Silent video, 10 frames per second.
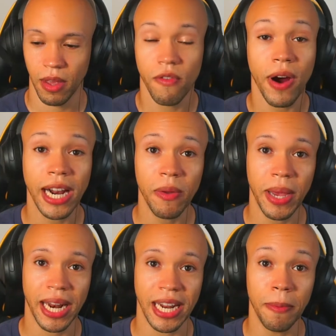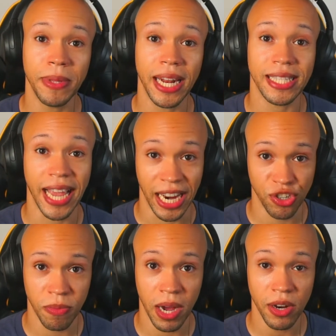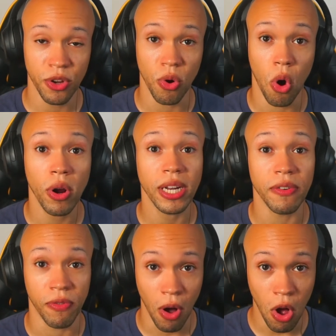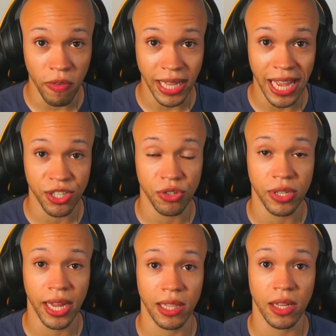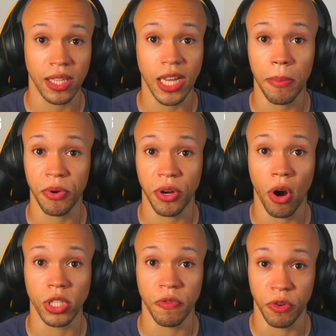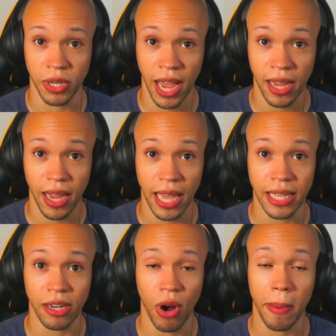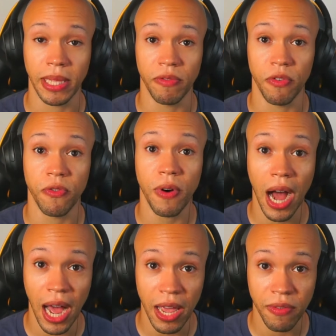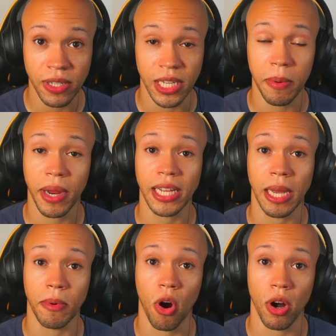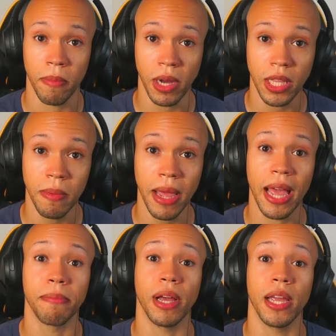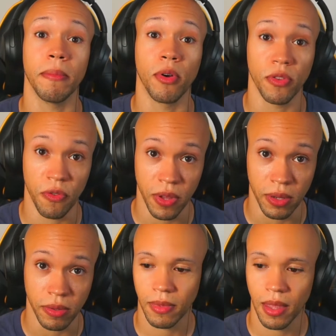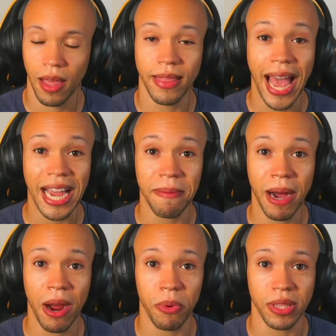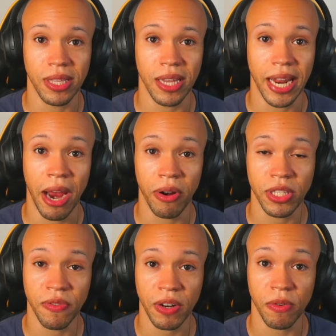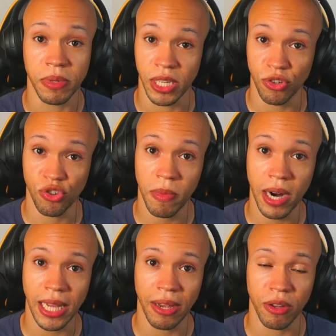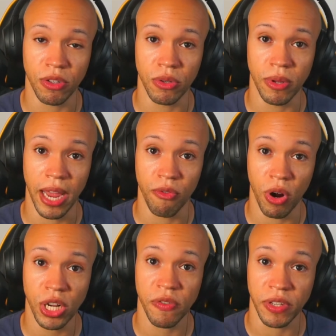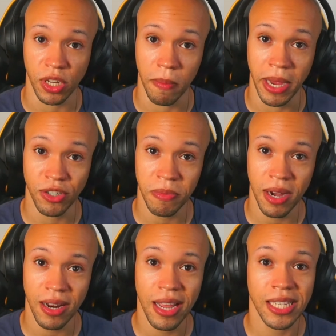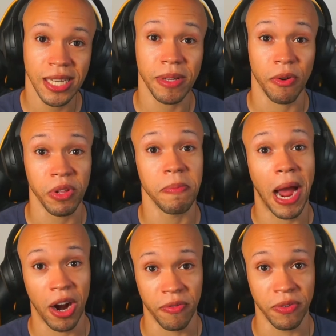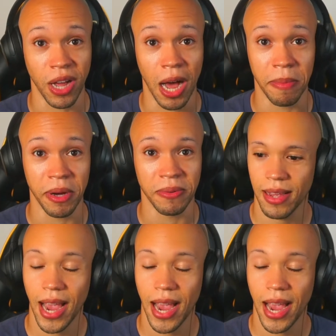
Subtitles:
Finally, we got an updated Tankdramon, who on Evolve allows you to take at the top 3 cards of your deck, and then grab your level 5 D-Brigade type card among them, and play them on the field. That combined with the Inheritance effect from Sealsdramon, allowing you to gain Rush if it's a Commandramon, seems like a really powerful combo.